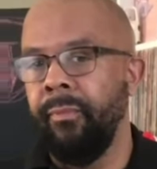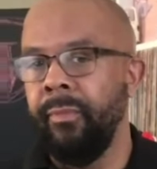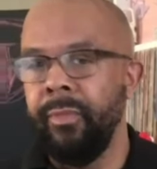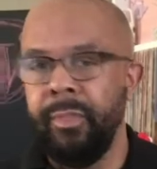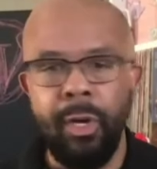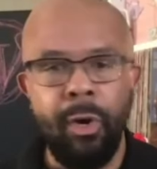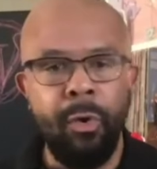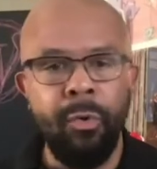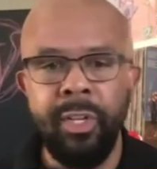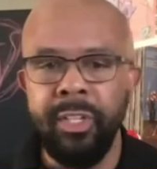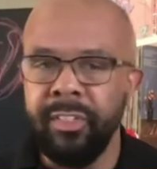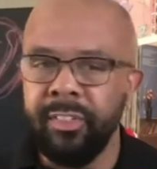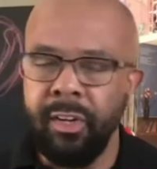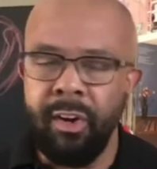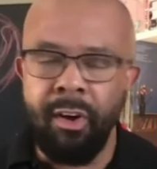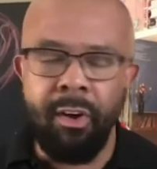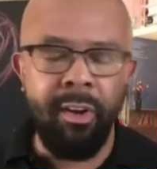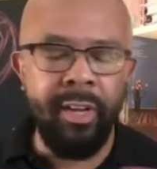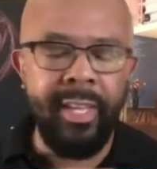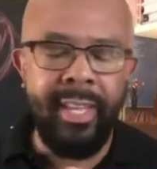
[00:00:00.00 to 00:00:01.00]
Don't
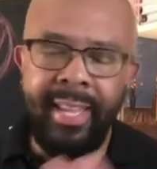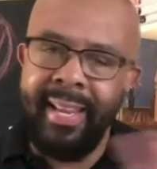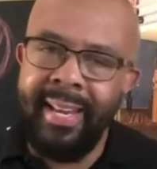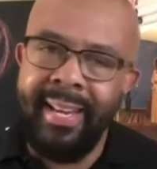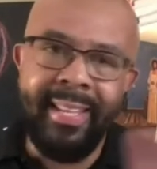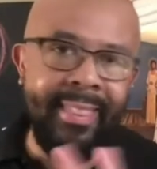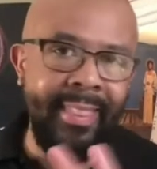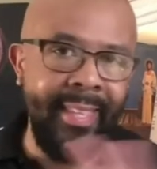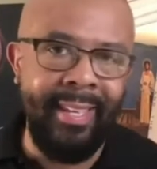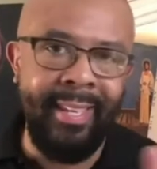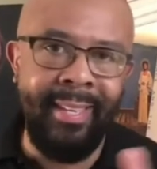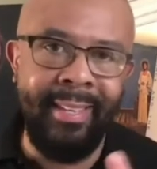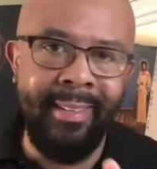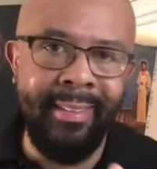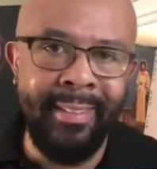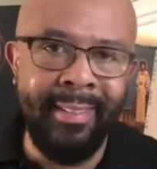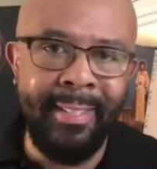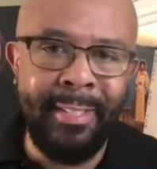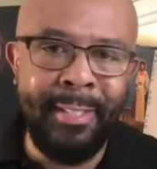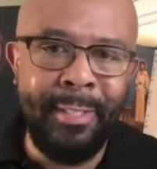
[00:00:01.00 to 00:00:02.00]
install anything
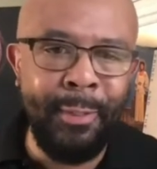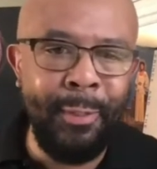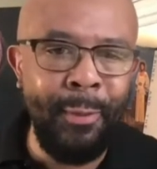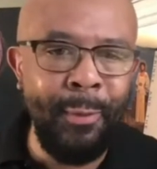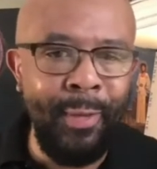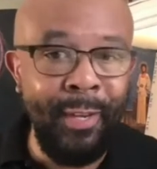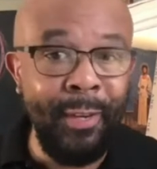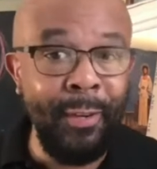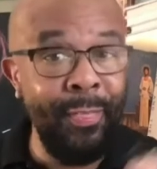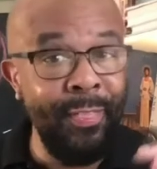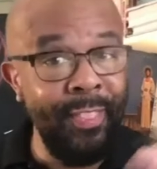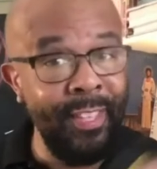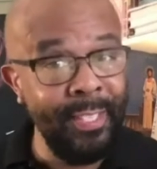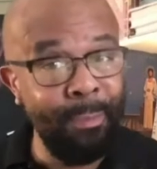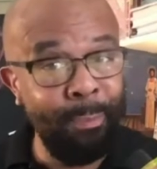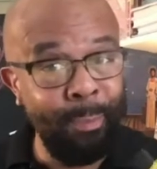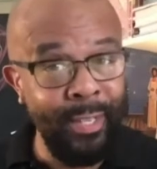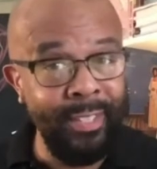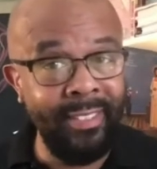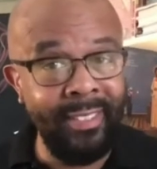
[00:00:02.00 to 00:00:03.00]
until you hear this
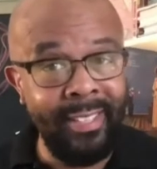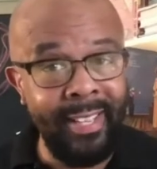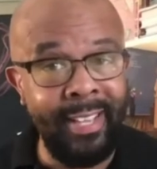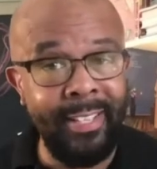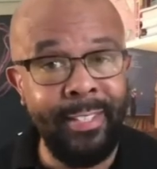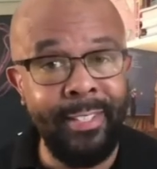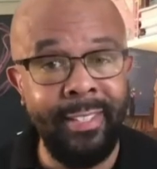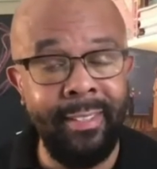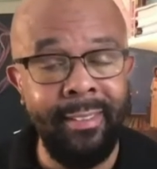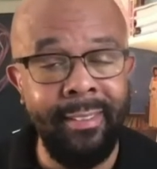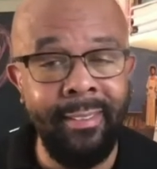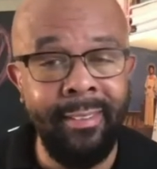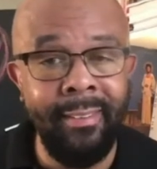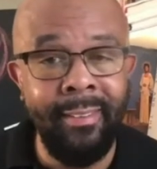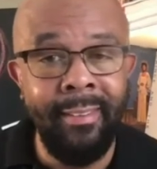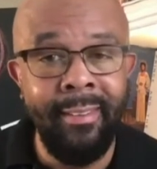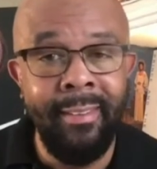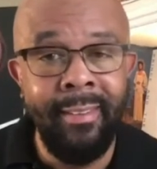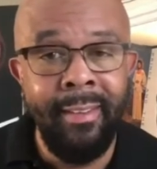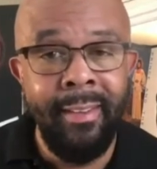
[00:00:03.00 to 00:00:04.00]
presentation.
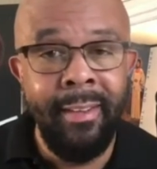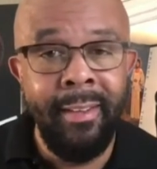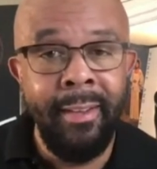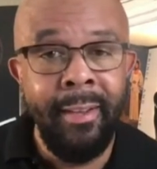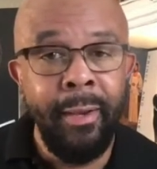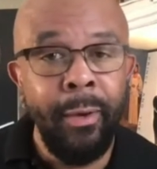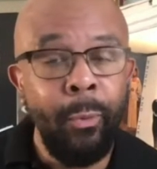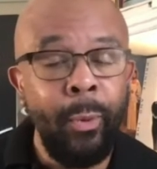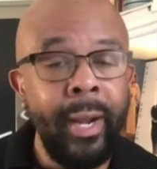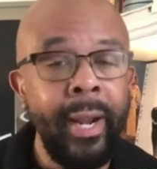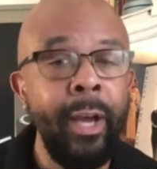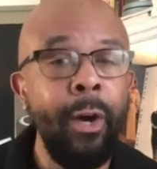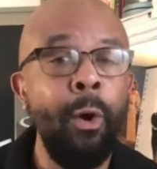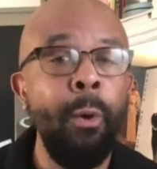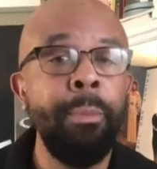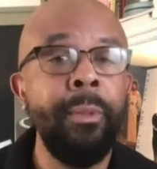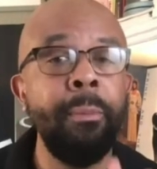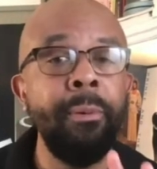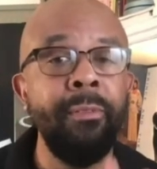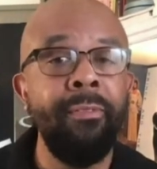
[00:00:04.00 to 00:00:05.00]
What I hope
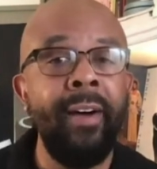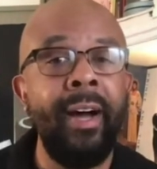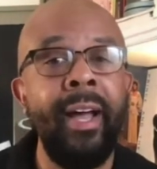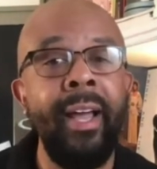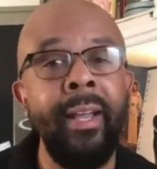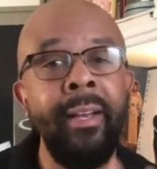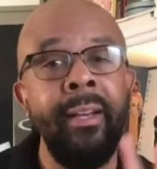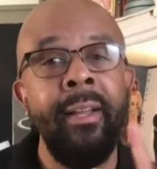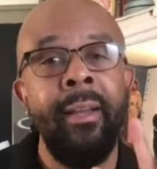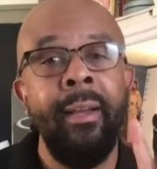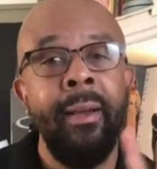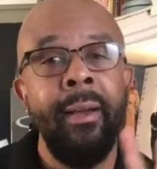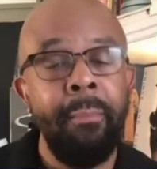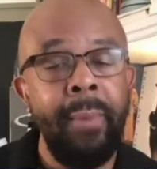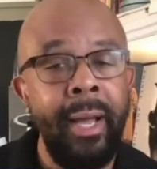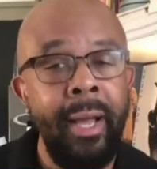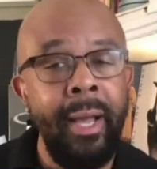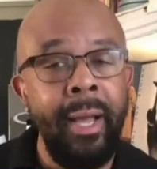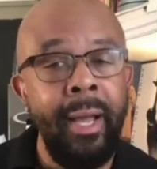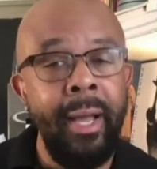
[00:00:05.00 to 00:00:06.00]
to provide my
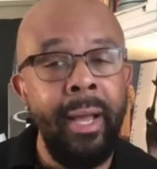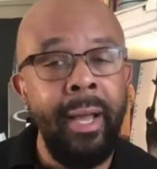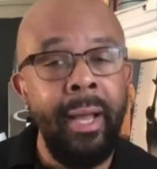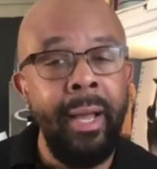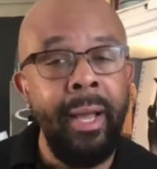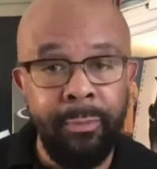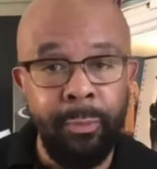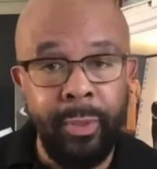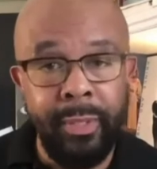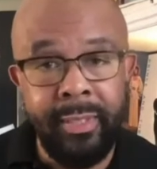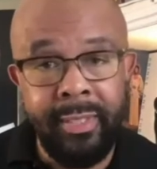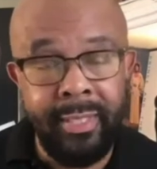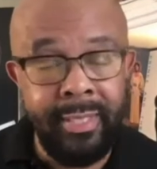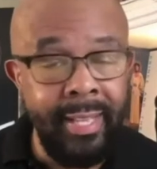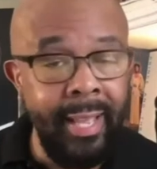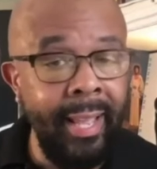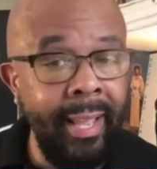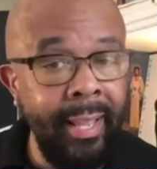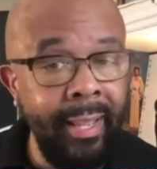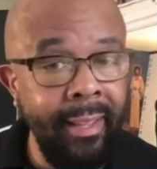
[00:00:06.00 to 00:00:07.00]
audience with
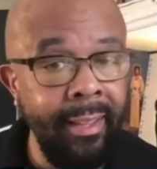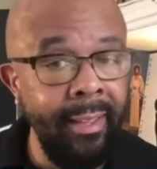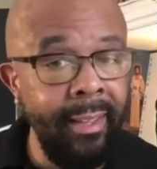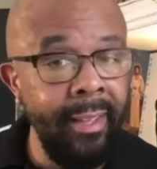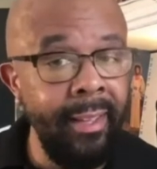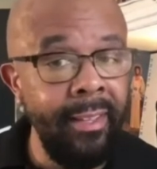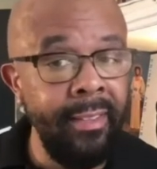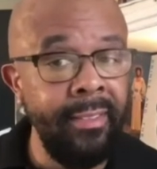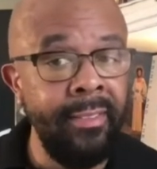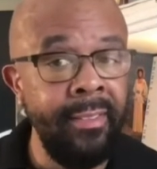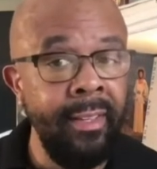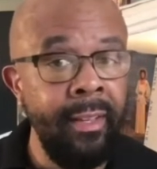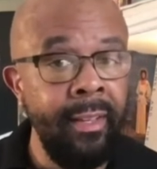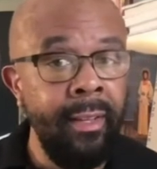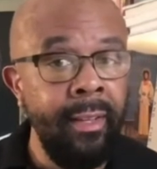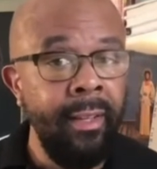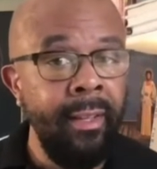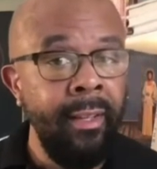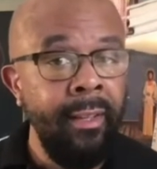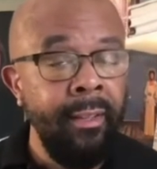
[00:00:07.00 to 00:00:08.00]
today is
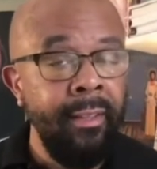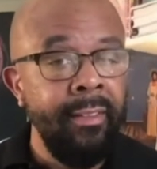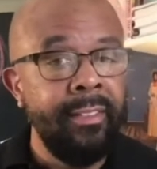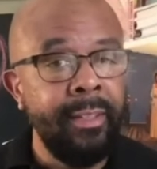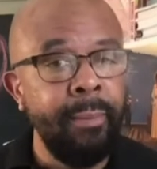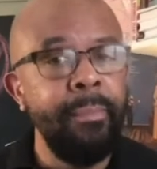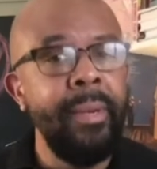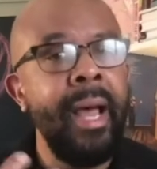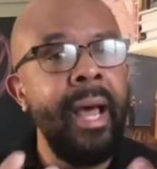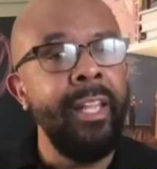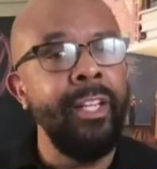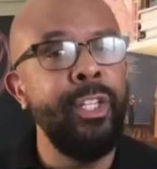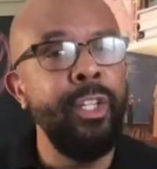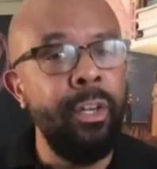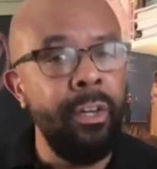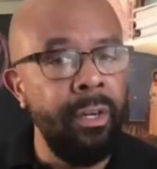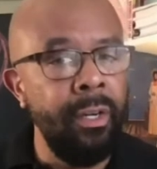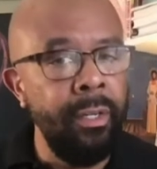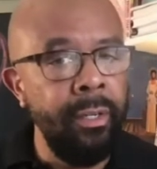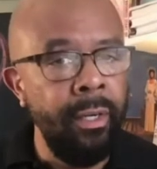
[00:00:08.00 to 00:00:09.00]
some knowledge
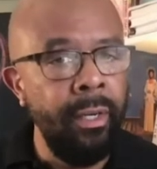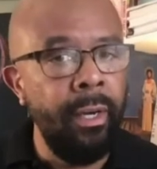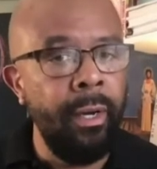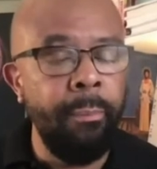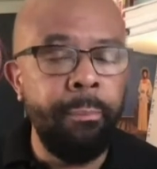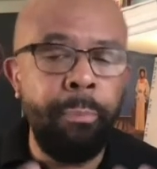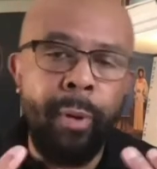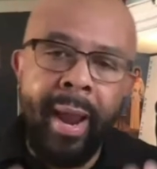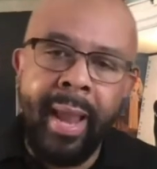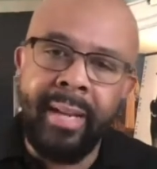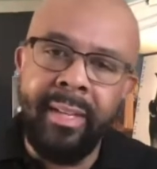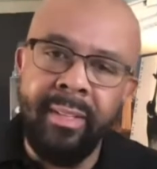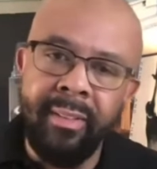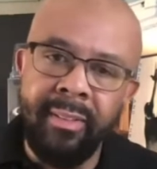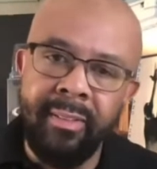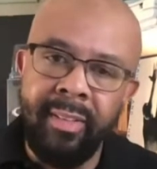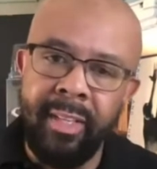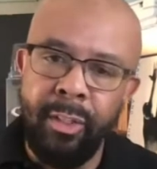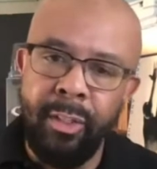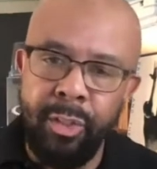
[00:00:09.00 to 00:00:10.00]
on a practice
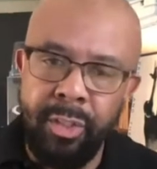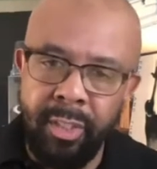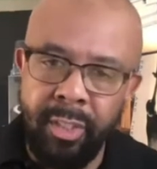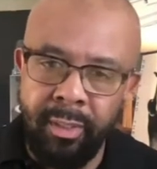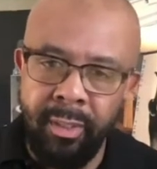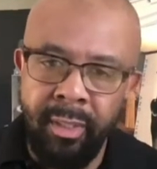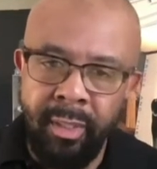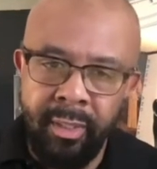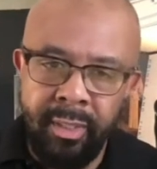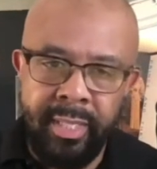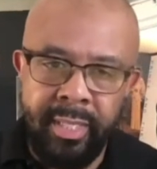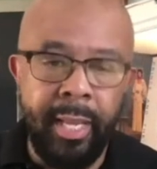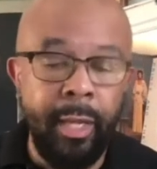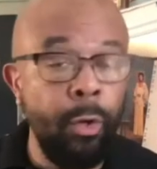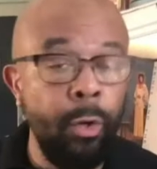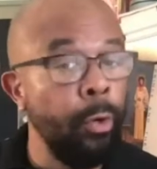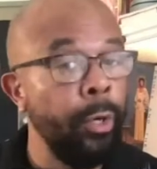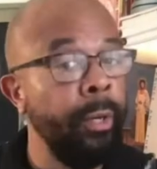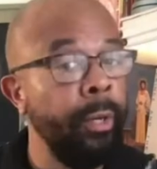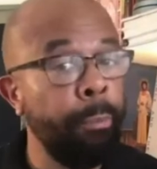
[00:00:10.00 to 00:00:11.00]
that you should take,
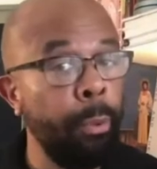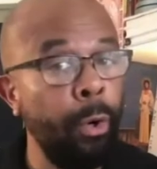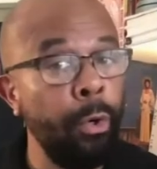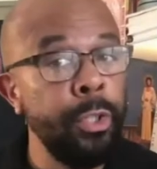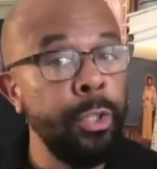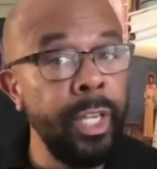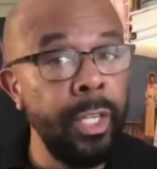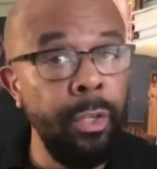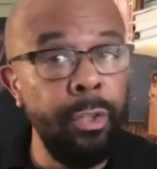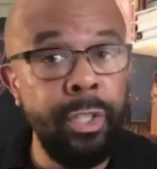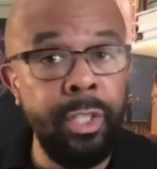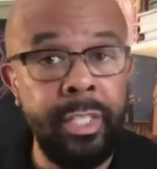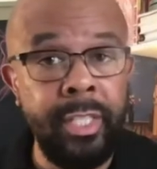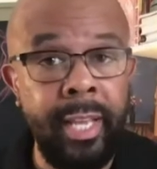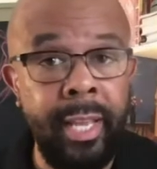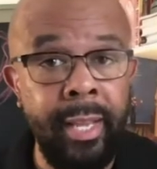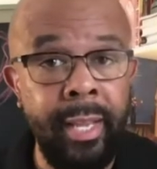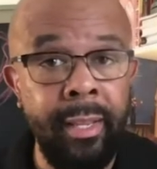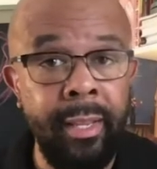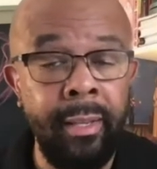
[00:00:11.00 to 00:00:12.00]
or an approach that you should
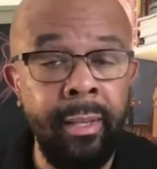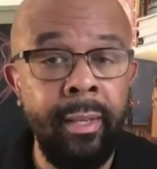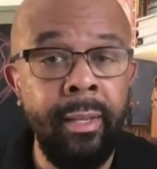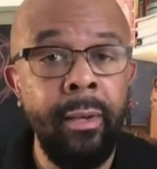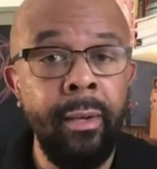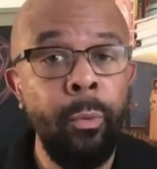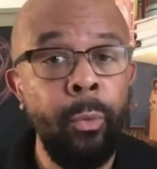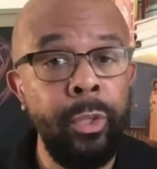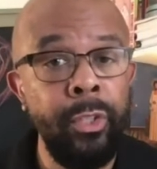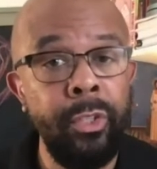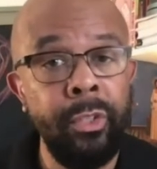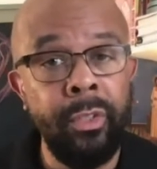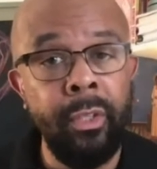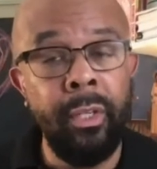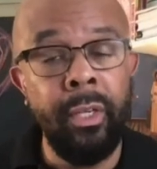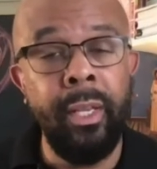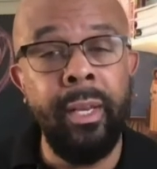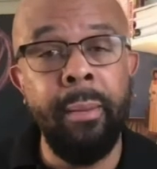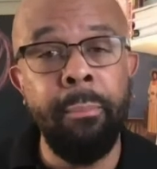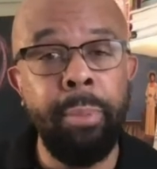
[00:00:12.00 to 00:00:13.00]
take when you're
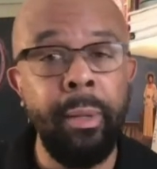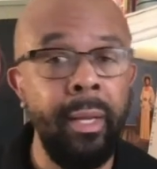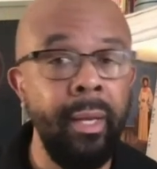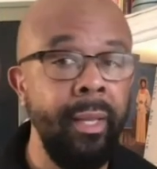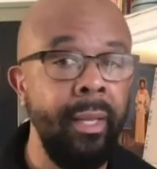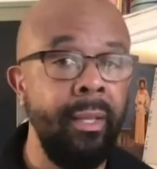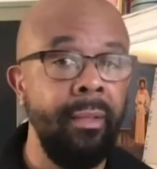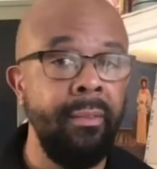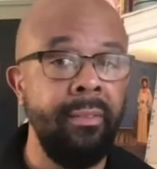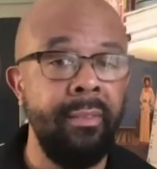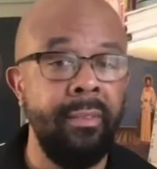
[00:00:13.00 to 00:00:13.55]
looking at plugins.